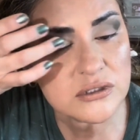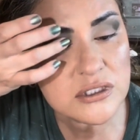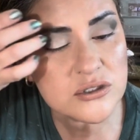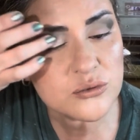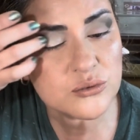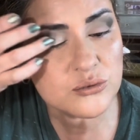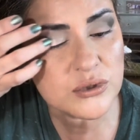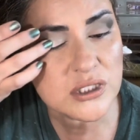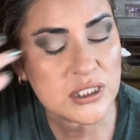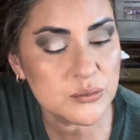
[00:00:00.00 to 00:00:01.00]
That's
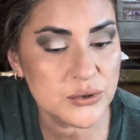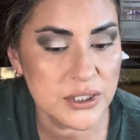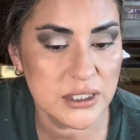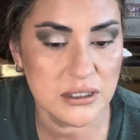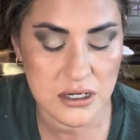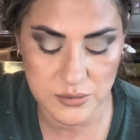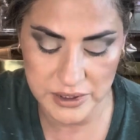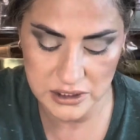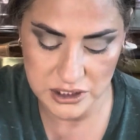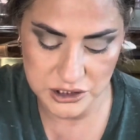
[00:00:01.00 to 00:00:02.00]
really pretty. Oh my
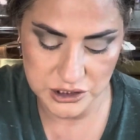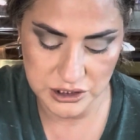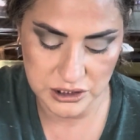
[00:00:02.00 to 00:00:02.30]
gosh.